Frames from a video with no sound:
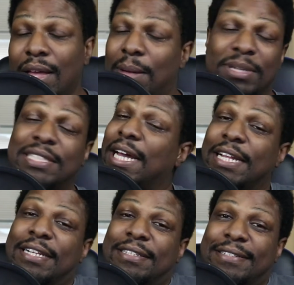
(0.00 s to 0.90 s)

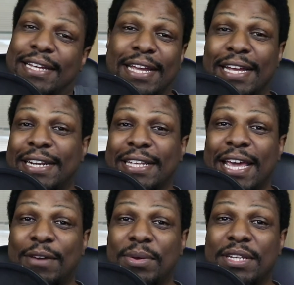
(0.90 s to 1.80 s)
excited and
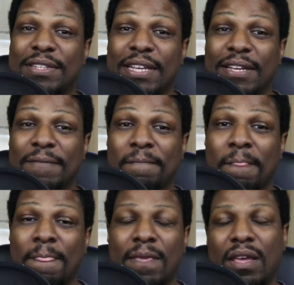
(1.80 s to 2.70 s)
can't wait to see.
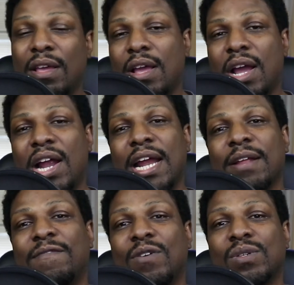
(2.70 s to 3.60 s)
All right,
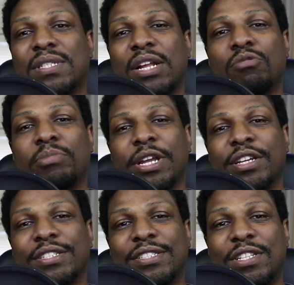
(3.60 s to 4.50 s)
folks, that'll bring
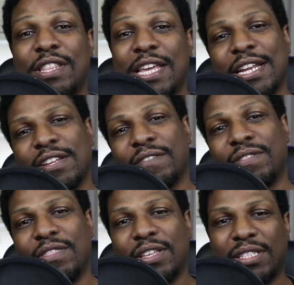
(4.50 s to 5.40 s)
us to the end of
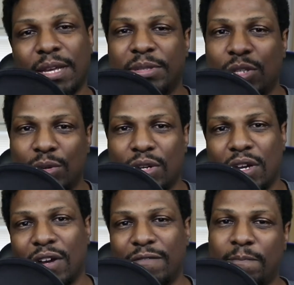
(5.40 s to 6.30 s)
this episode
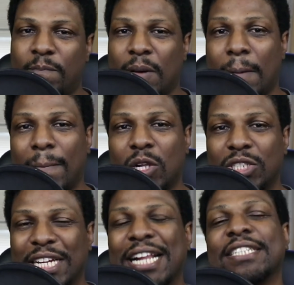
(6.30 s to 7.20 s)
of Pop
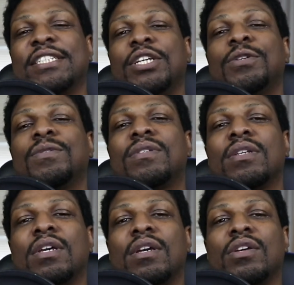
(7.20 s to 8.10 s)
Culture Galaxy News.
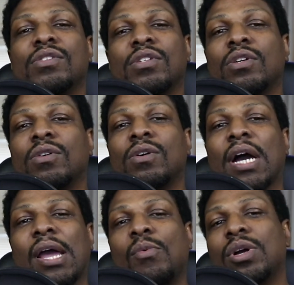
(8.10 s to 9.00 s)
So
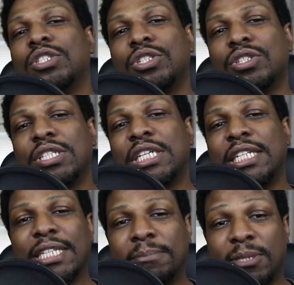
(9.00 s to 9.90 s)
I want you to
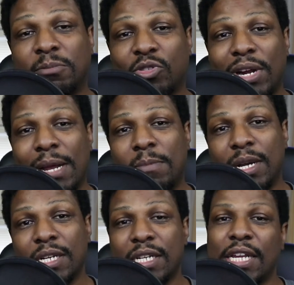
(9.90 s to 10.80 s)
hit that subscribe
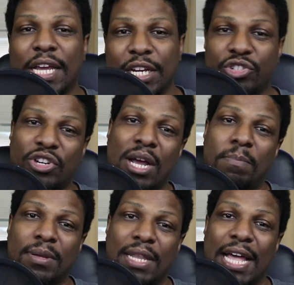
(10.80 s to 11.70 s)
button and
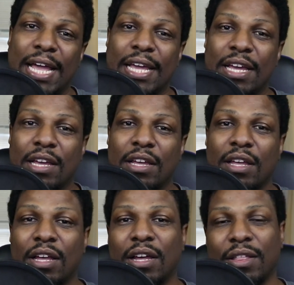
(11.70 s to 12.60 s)
drop a like,
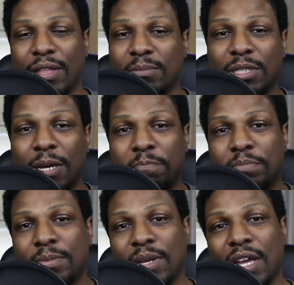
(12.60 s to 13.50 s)
thumbs up,
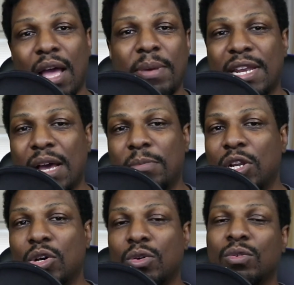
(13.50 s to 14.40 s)
comment down
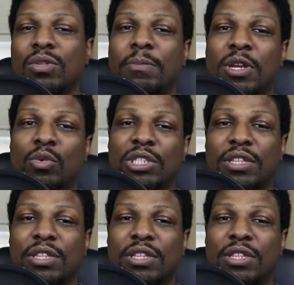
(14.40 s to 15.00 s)
below. Let me know what you